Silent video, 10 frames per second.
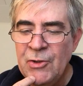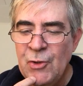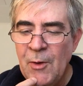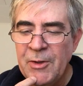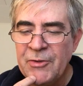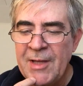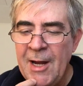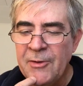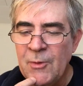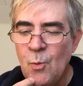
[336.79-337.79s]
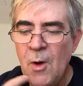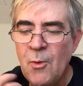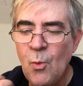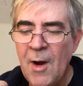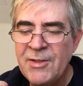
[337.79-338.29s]
200 scouts and
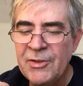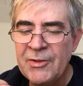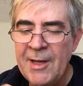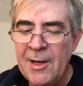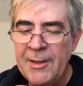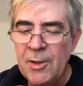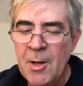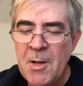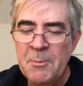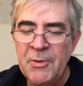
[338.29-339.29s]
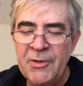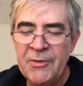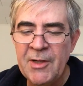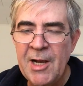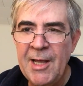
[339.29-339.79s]
one righteous scout leader,
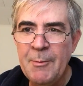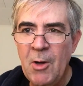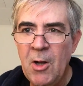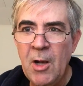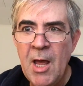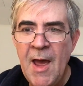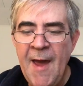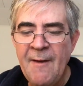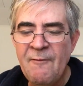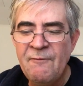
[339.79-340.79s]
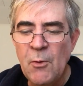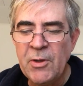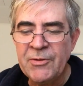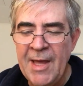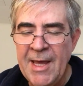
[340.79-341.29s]
possessed a clay ball and a
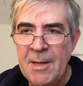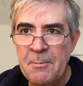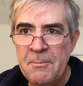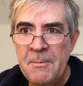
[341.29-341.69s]
focused aim.